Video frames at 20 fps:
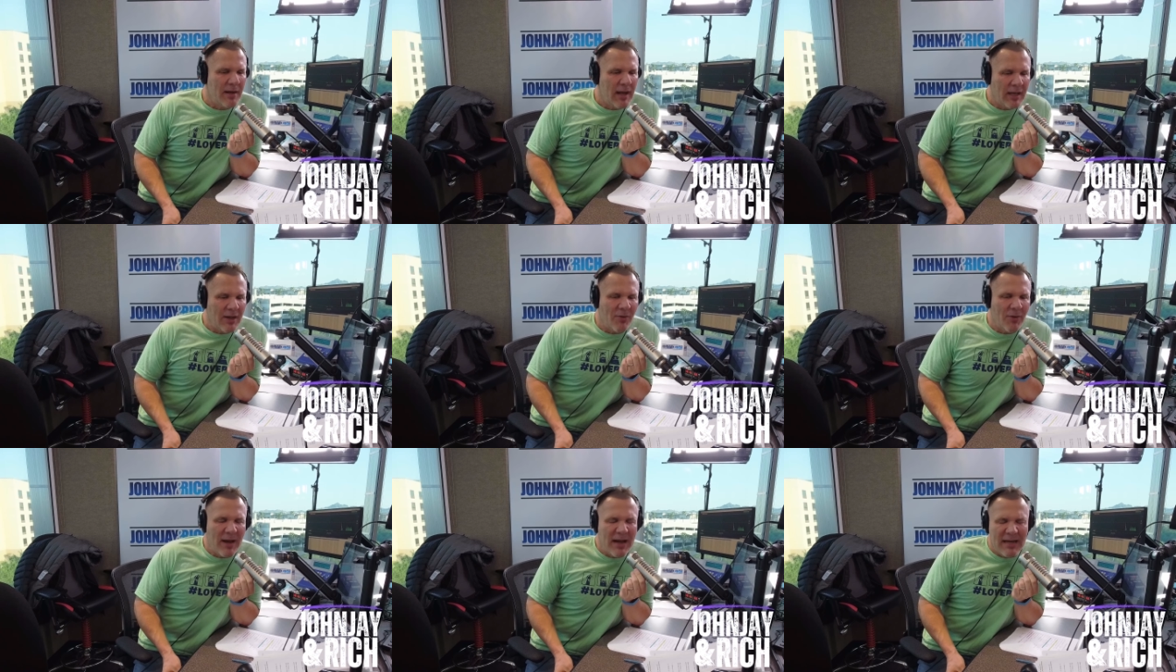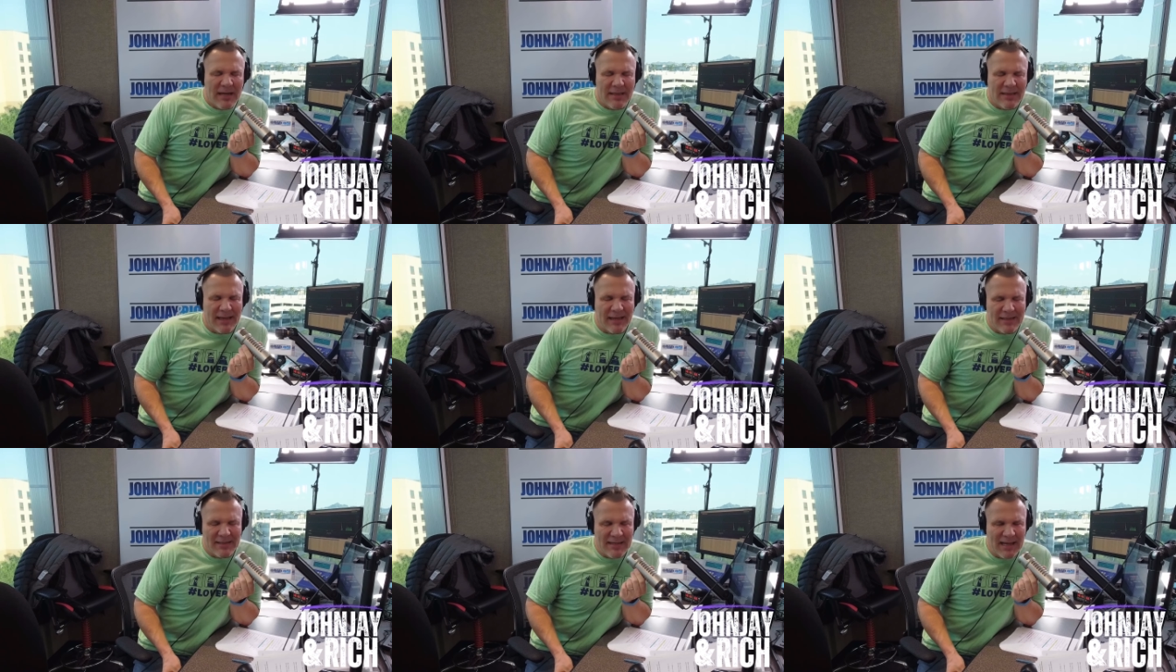I go,
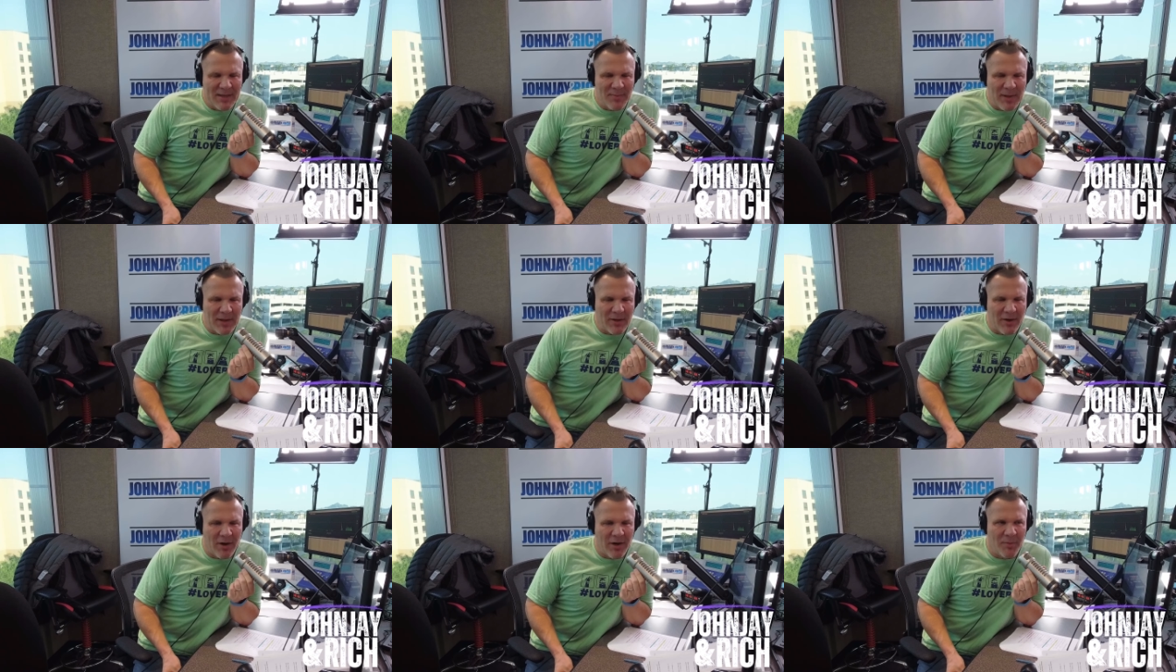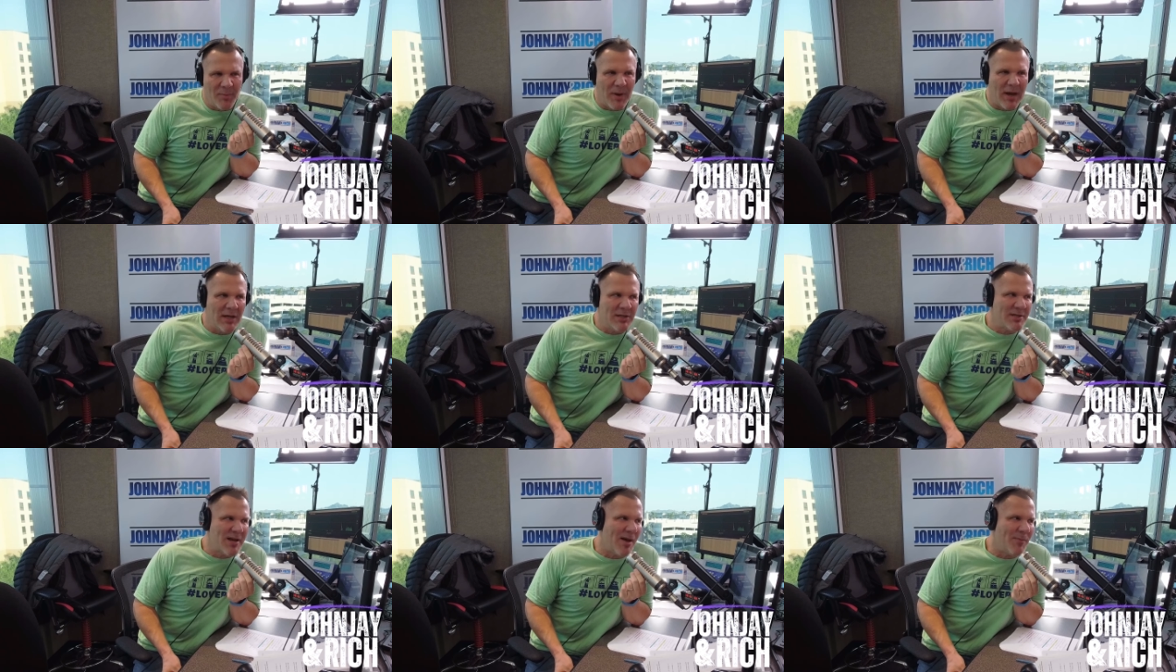anything. I had to take my car to
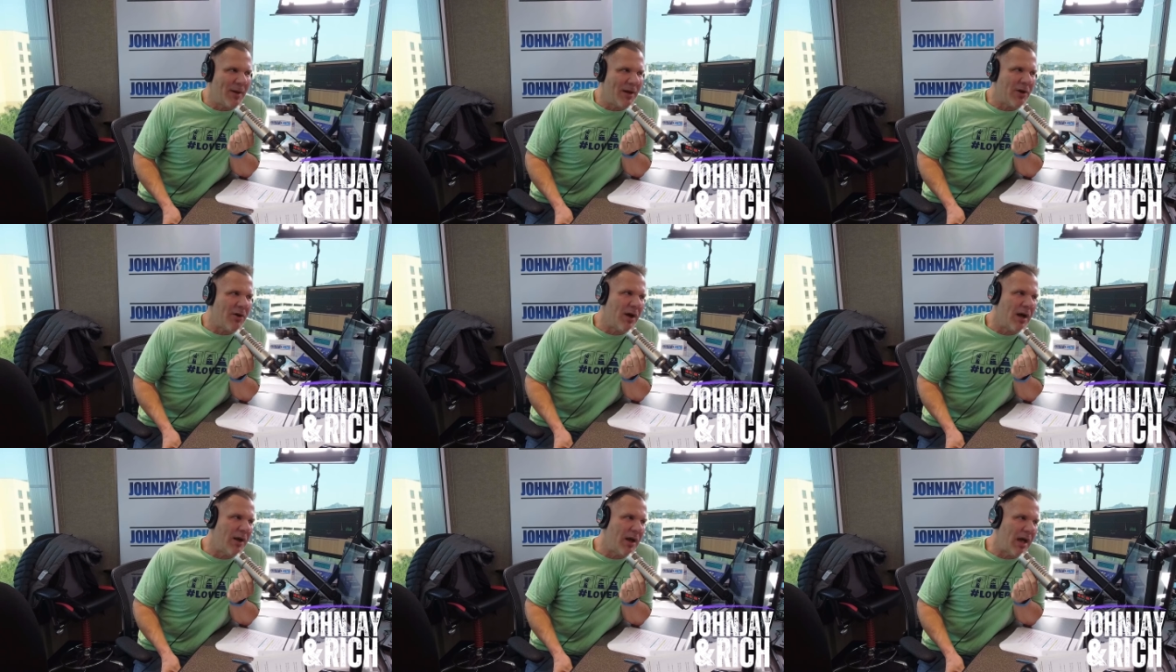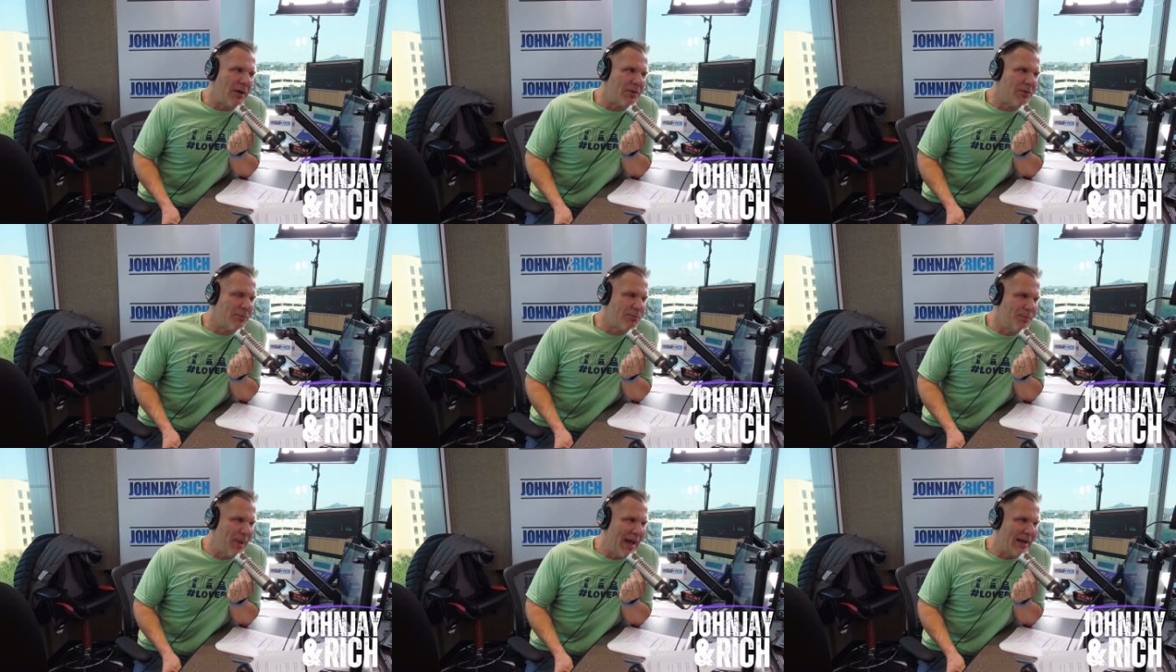body shop. I go, I, I
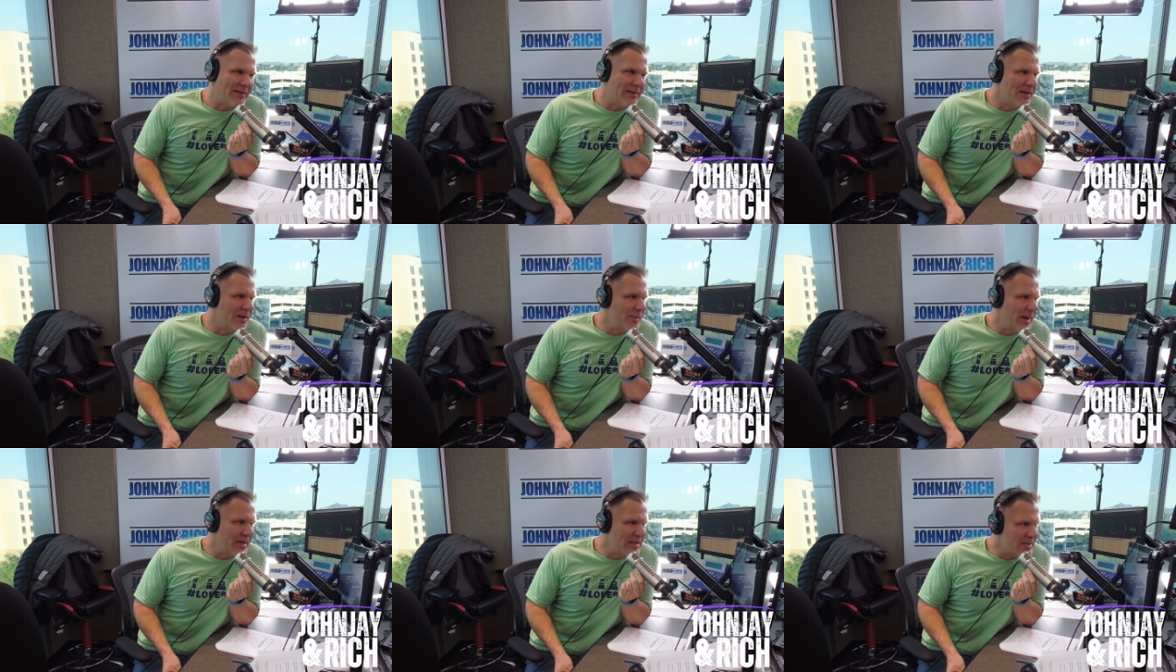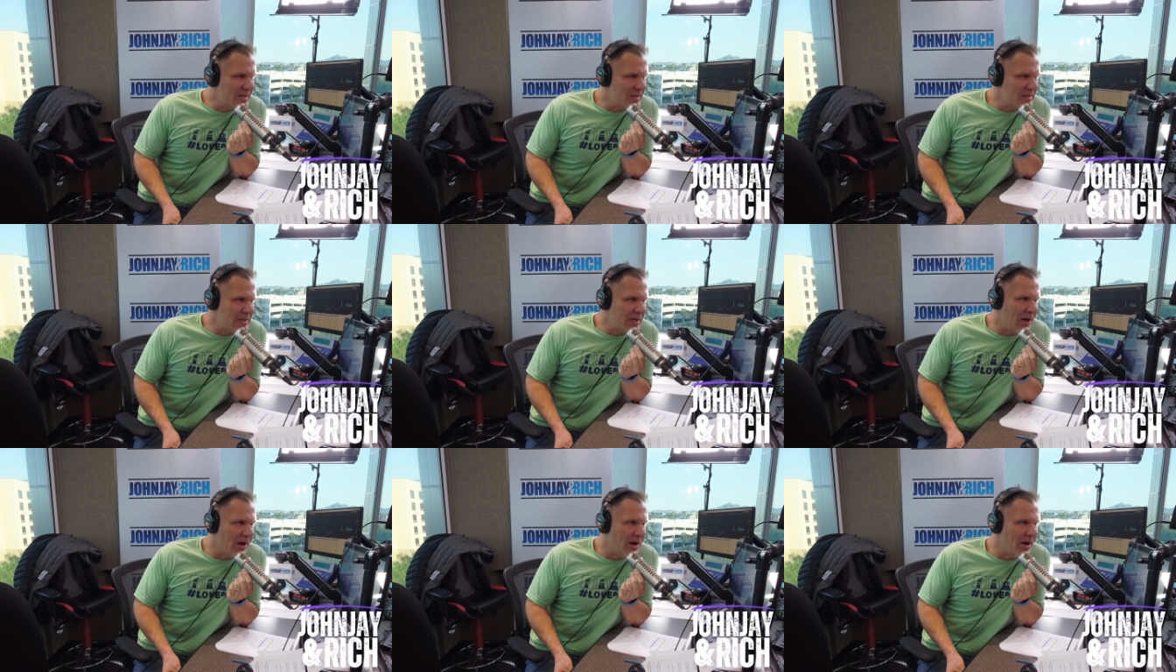backed into my
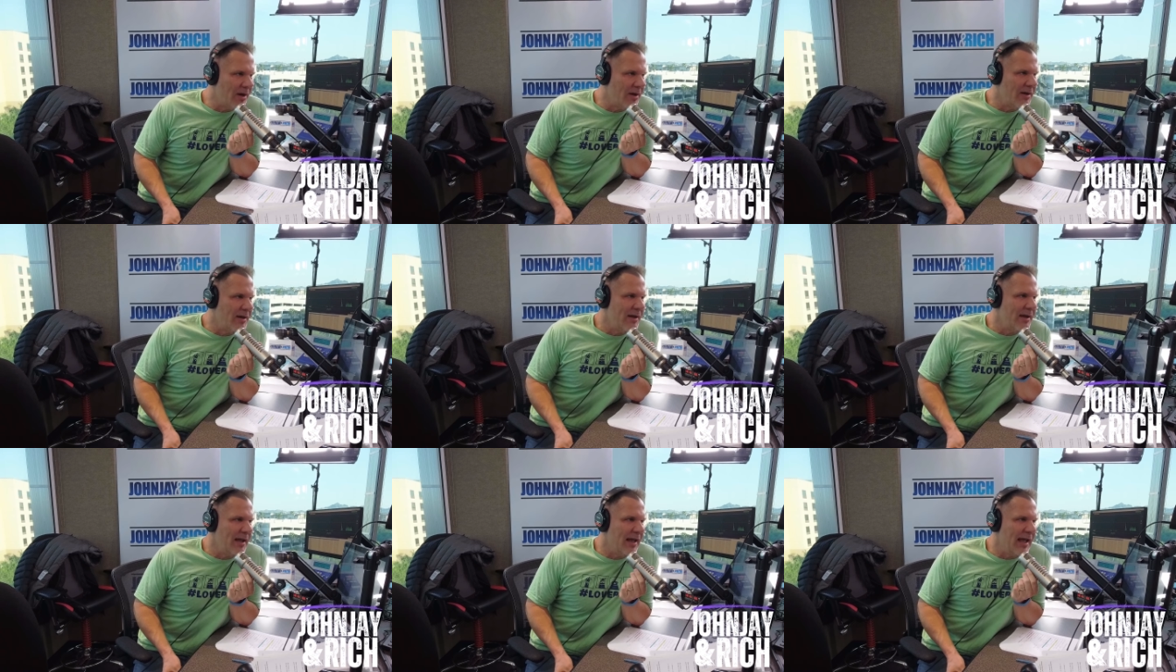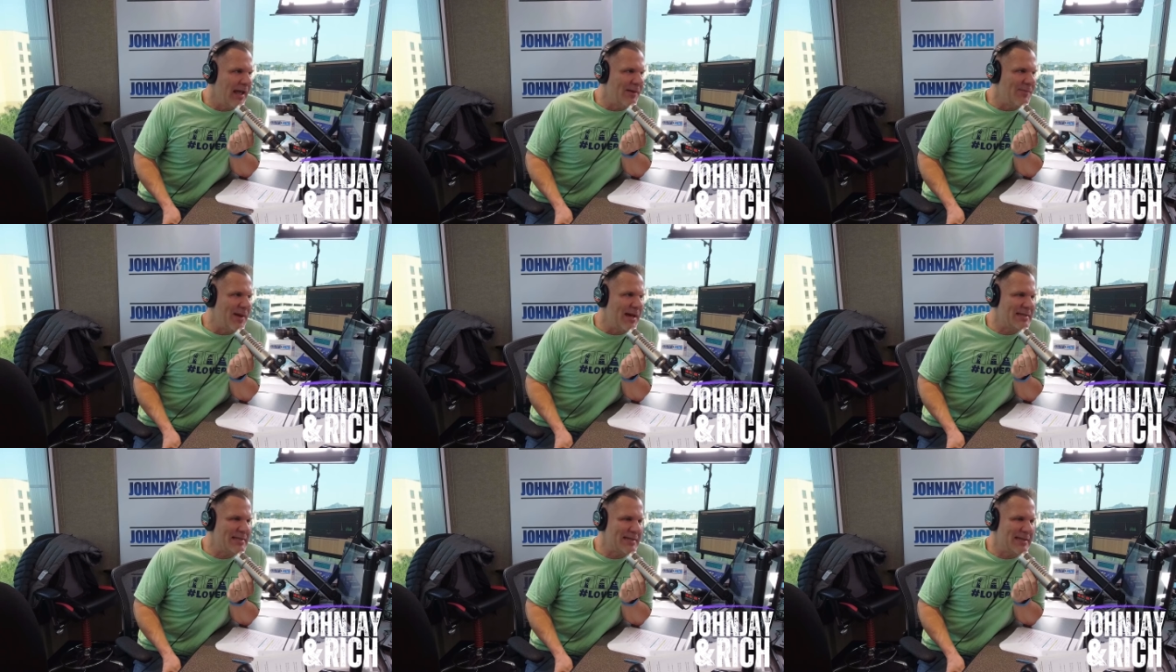son's car
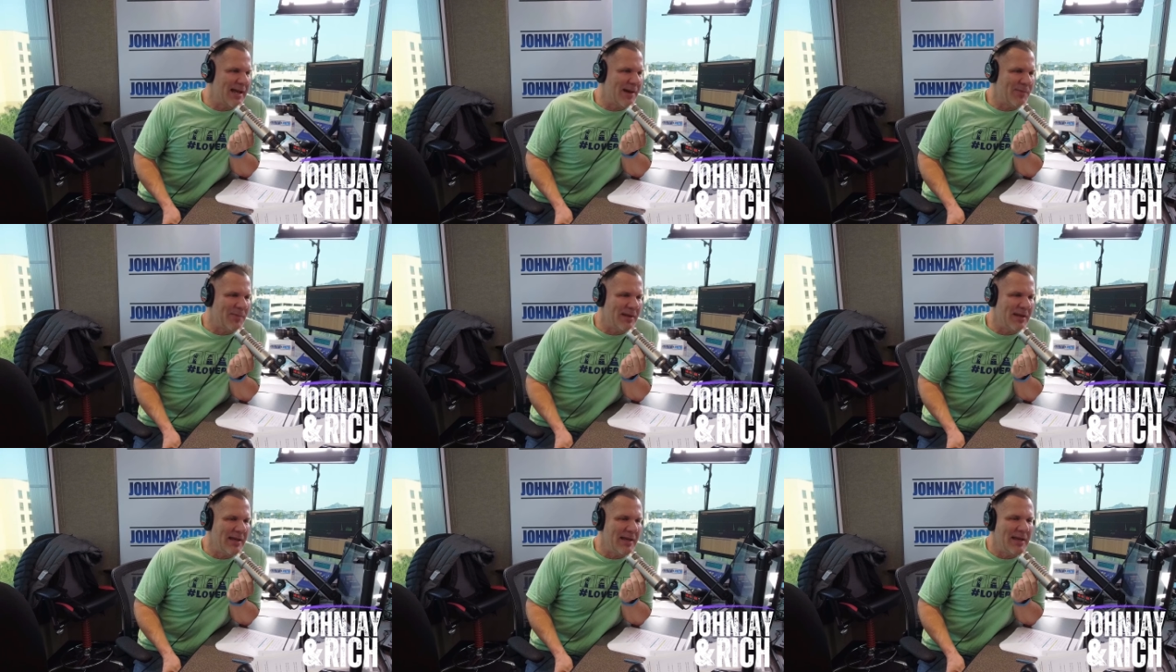and messed it up.